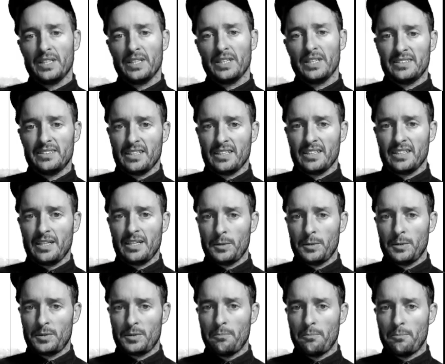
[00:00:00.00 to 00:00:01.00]
things that come
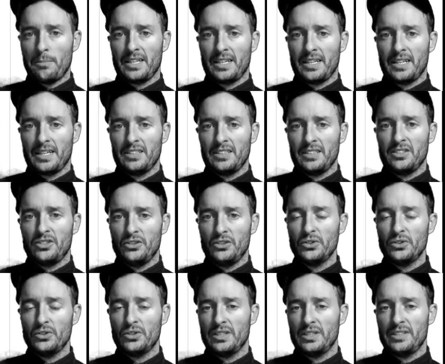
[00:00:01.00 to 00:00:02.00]
up to mind
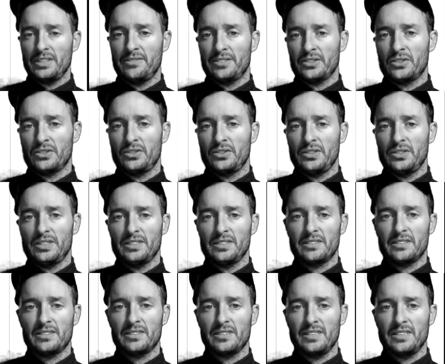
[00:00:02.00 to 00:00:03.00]
usually
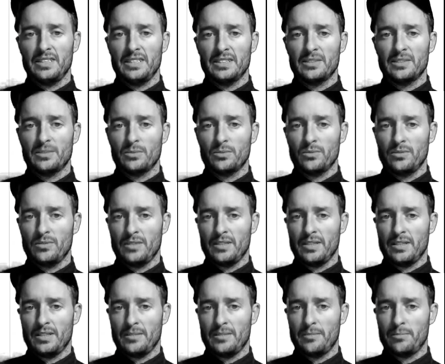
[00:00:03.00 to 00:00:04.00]
students, it's
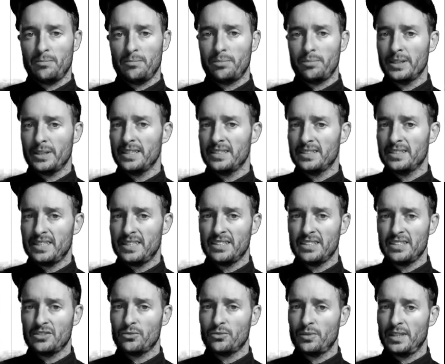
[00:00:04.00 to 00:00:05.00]
pretty
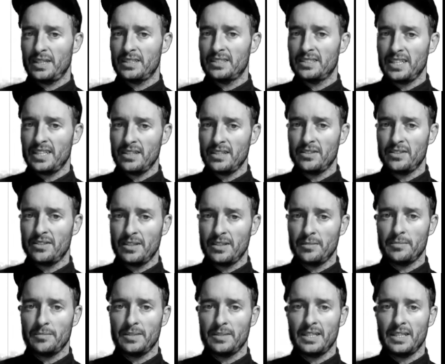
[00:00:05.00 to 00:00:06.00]
intense when I tell
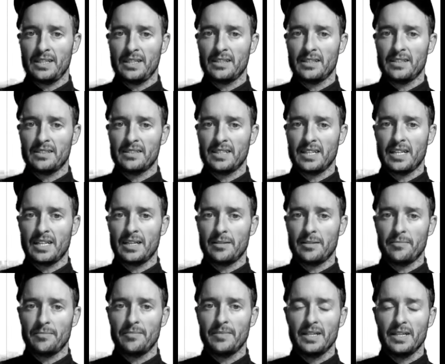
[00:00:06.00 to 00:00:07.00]
them that at the
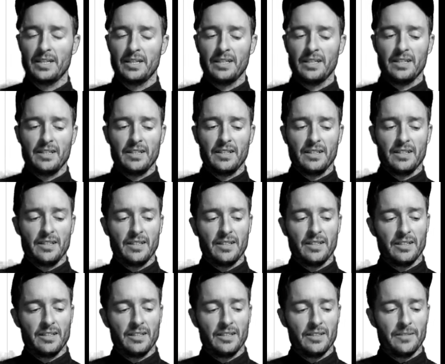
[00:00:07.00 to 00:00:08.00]
time
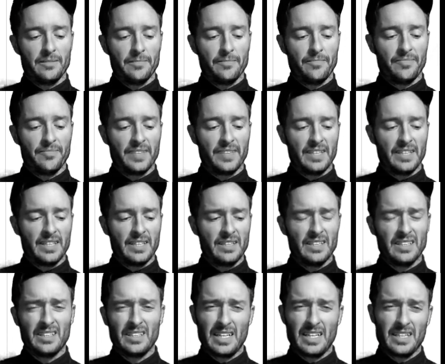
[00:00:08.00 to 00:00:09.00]

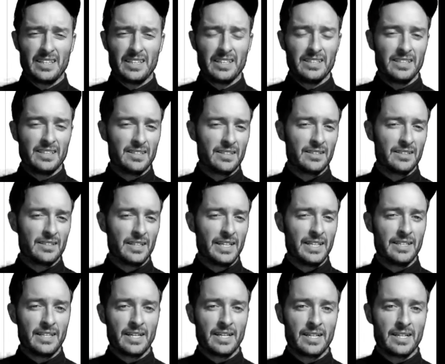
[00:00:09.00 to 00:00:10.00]
In, I think this is
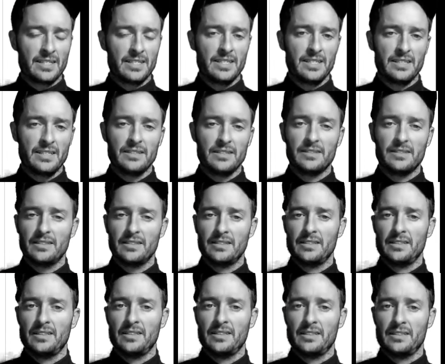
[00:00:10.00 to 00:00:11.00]
late 90s,
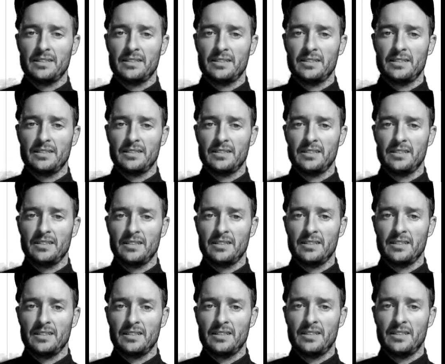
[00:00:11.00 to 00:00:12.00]

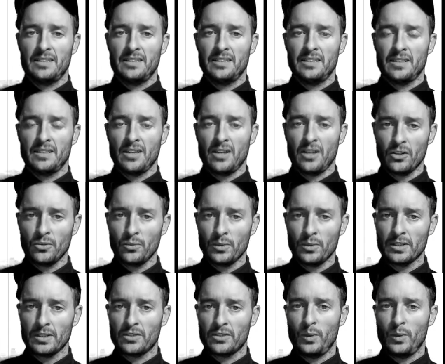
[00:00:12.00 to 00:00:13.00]
the
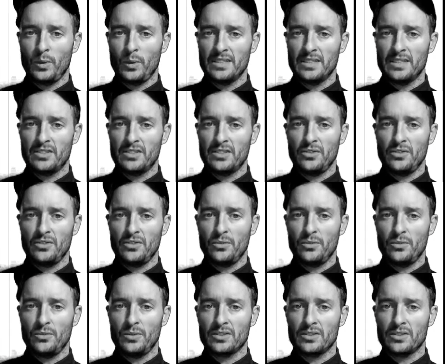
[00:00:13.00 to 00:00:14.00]
artwork went
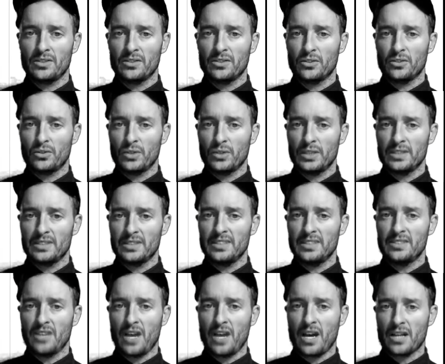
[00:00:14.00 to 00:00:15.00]
to what's called
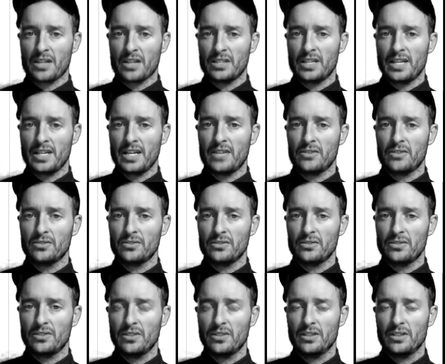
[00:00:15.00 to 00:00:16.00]
Christie's Auction
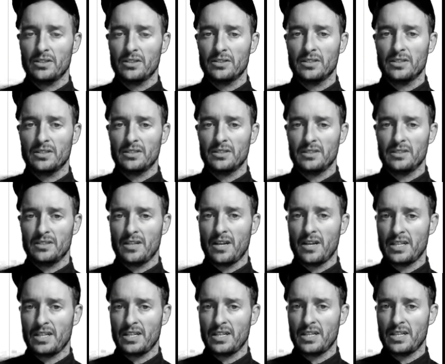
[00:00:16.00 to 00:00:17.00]
House, which is an
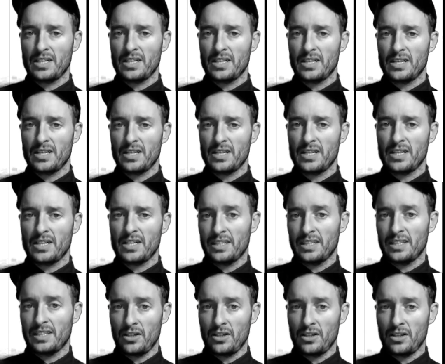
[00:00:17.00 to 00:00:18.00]
auction house
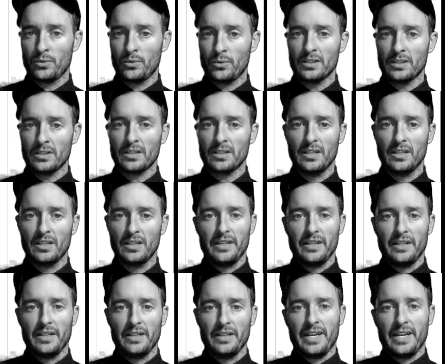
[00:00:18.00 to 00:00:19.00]
selling artwork,
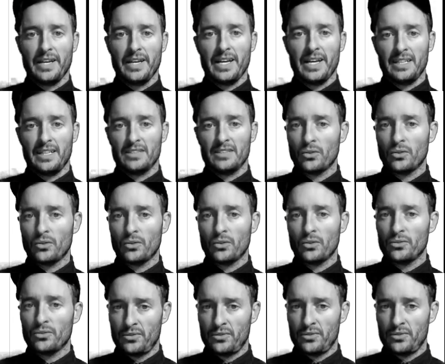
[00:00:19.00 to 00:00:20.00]
and it
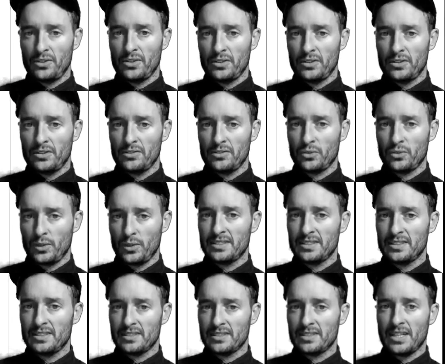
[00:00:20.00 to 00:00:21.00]
sold for
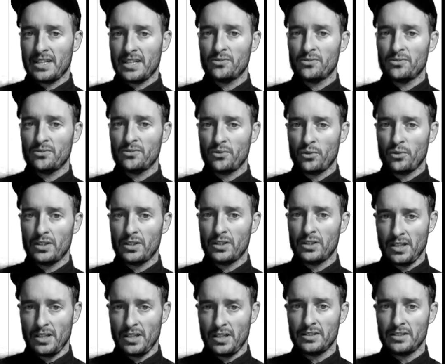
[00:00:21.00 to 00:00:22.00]

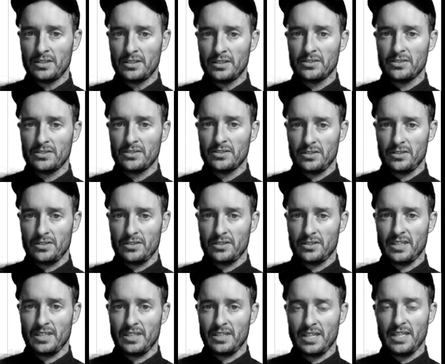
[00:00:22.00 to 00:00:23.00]
$26,400.
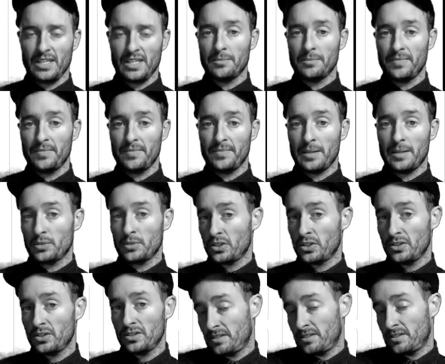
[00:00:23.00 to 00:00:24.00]
Okay, and I'm
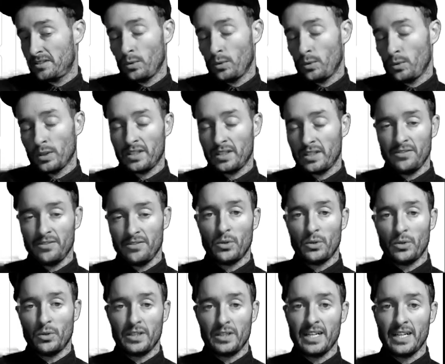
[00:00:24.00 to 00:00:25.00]
sure it's worth even
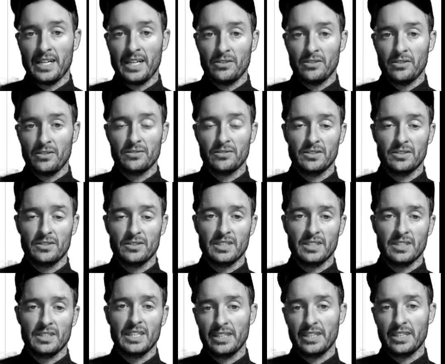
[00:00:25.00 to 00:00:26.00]
more now,
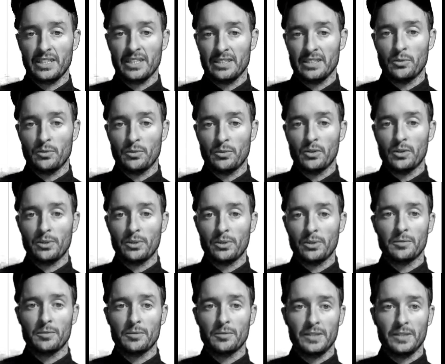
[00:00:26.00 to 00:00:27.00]
significantly more
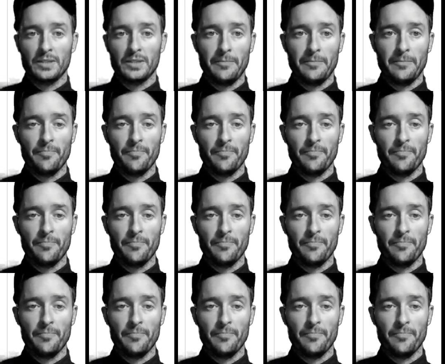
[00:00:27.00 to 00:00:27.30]
probably.